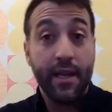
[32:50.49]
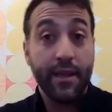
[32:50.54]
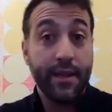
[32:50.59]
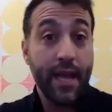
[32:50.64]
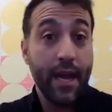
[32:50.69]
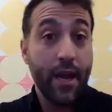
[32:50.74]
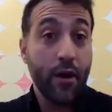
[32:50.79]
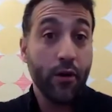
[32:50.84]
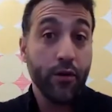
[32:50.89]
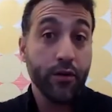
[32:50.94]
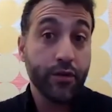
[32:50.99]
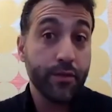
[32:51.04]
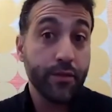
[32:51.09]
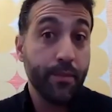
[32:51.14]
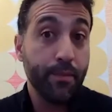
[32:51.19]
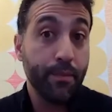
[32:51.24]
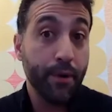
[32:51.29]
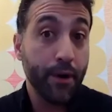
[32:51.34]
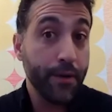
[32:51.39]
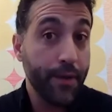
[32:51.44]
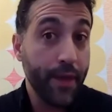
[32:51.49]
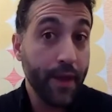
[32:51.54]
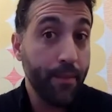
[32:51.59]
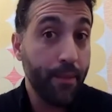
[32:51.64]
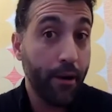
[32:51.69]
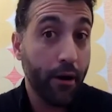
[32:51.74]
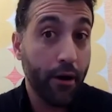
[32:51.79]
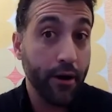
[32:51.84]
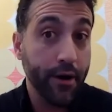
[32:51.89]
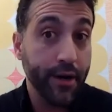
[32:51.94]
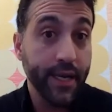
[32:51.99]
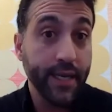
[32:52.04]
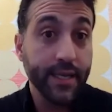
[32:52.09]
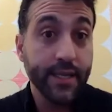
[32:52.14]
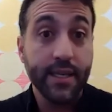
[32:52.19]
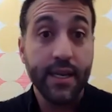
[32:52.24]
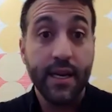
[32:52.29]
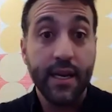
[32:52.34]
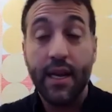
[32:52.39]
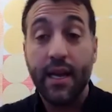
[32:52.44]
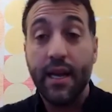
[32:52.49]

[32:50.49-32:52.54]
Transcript: They host birthday parties.